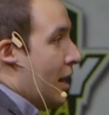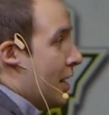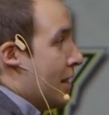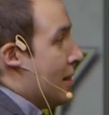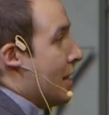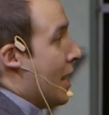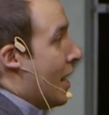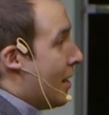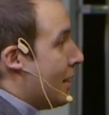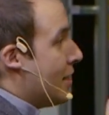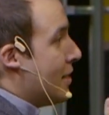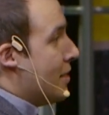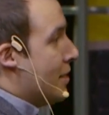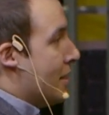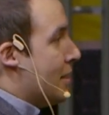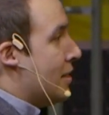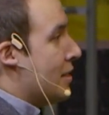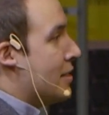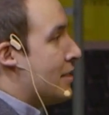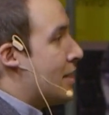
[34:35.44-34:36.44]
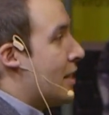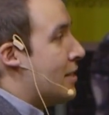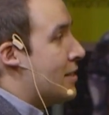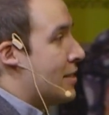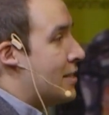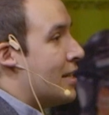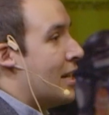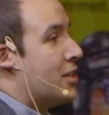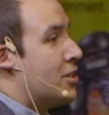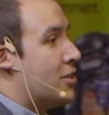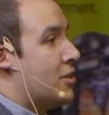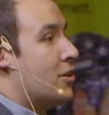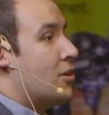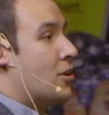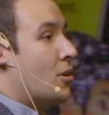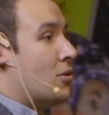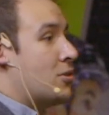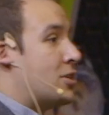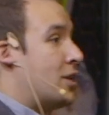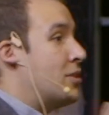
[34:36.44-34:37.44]
in the end, they decide to sanction the
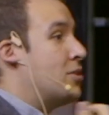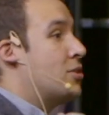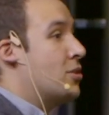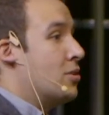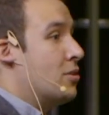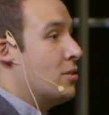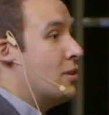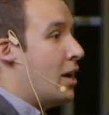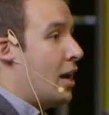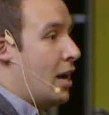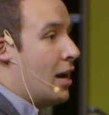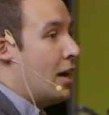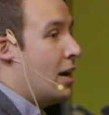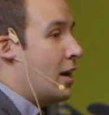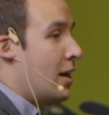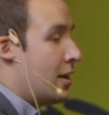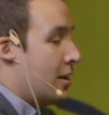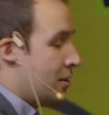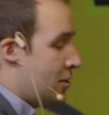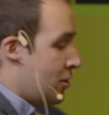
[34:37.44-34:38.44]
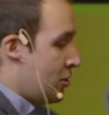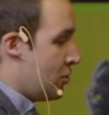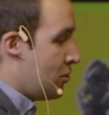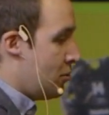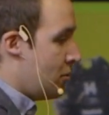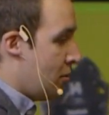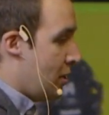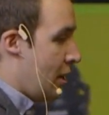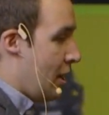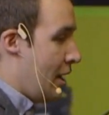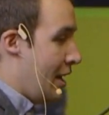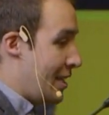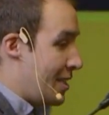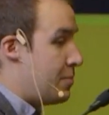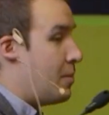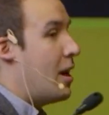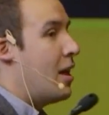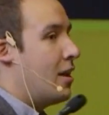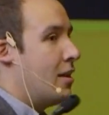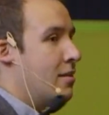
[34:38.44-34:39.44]
coach and to
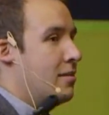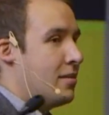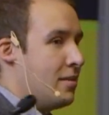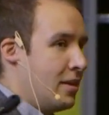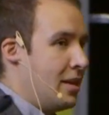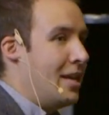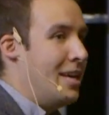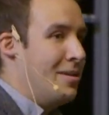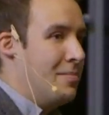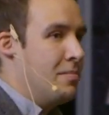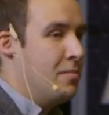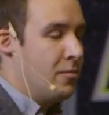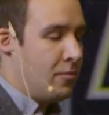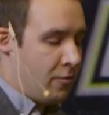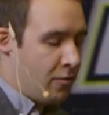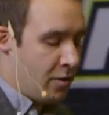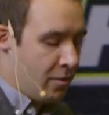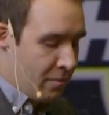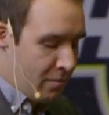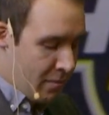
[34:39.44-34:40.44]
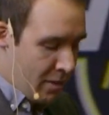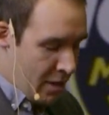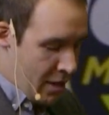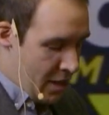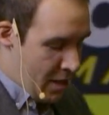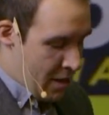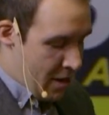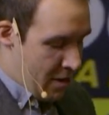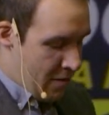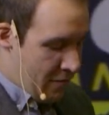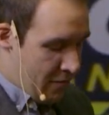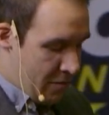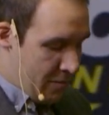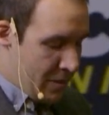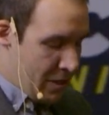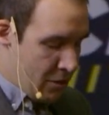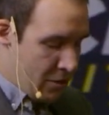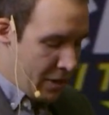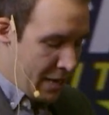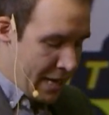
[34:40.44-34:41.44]
expel him from
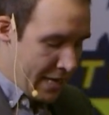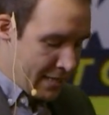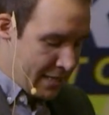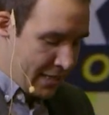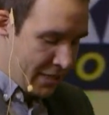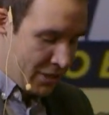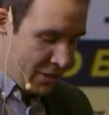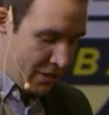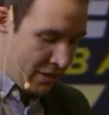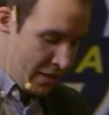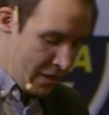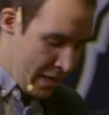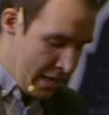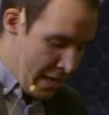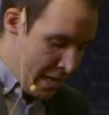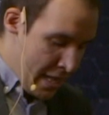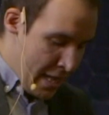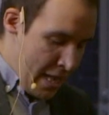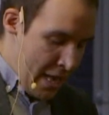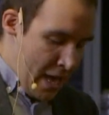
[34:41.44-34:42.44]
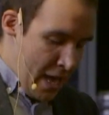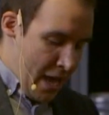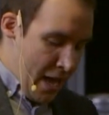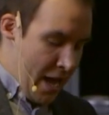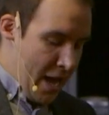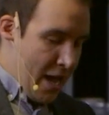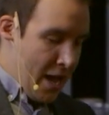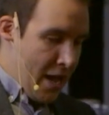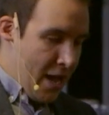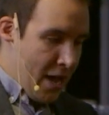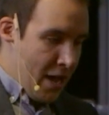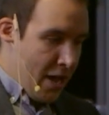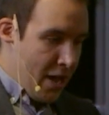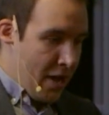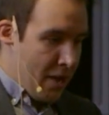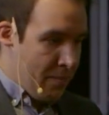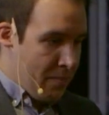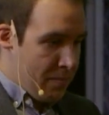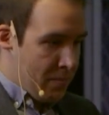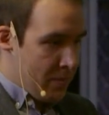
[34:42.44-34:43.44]
the organization.
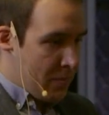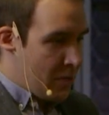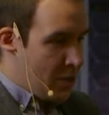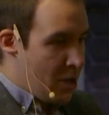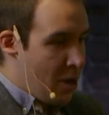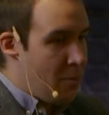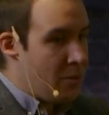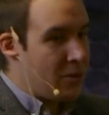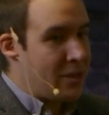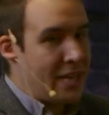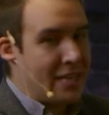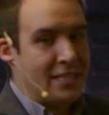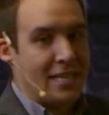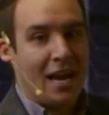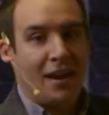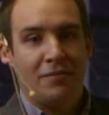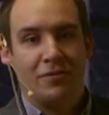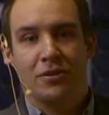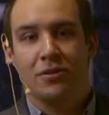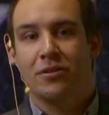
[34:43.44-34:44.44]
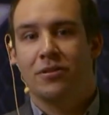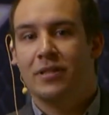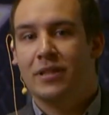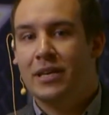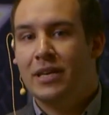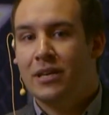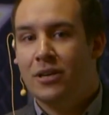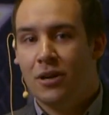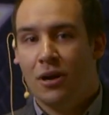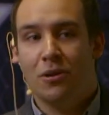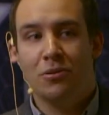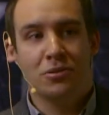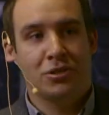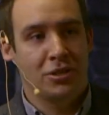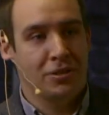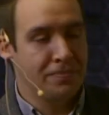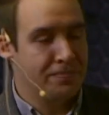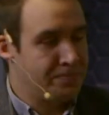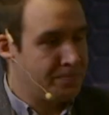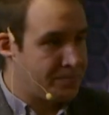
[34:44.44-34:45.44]
A couple days after, the
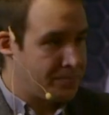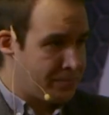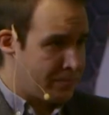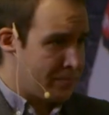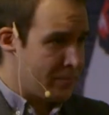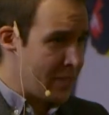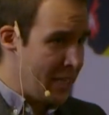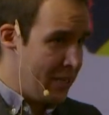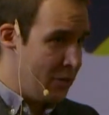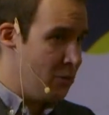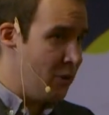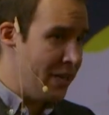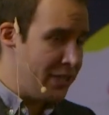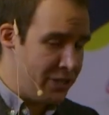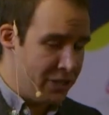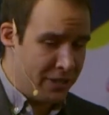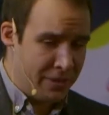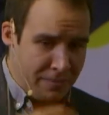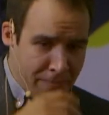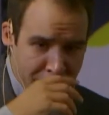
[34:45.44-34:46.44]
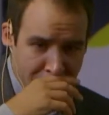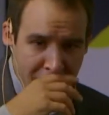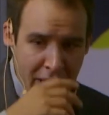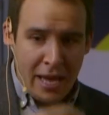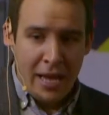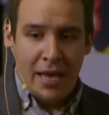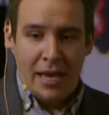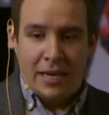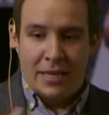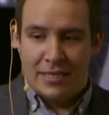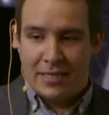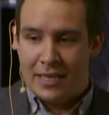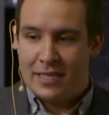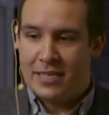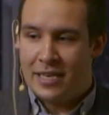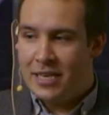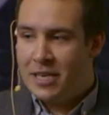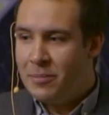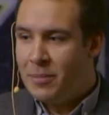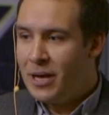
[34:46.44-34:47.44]
coach in question
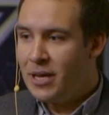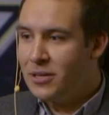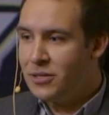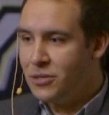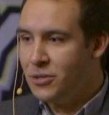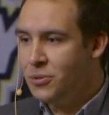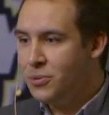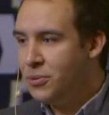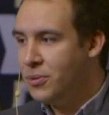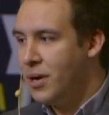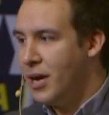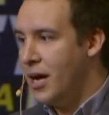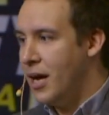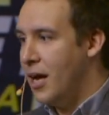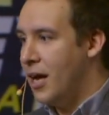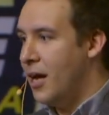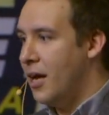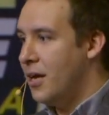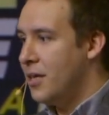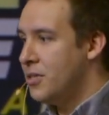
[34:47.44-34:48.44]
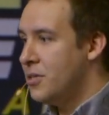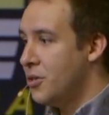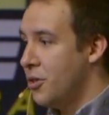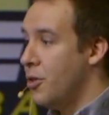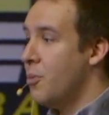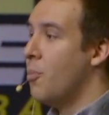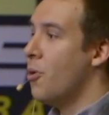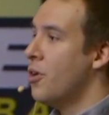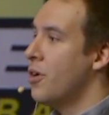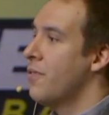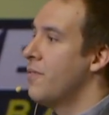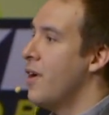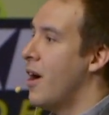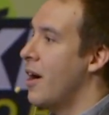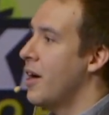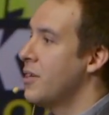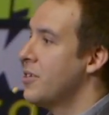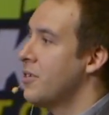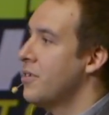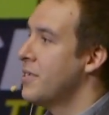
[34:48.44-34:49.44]
sends an email to the board of
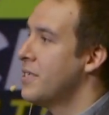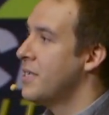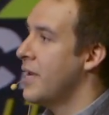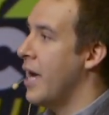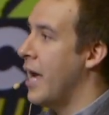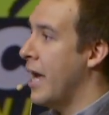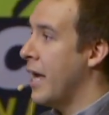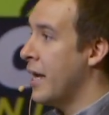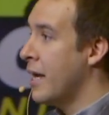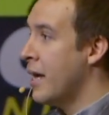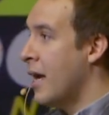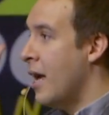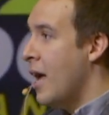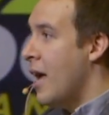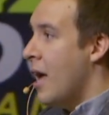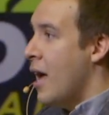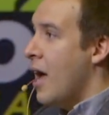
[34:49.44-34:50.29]
directors saying,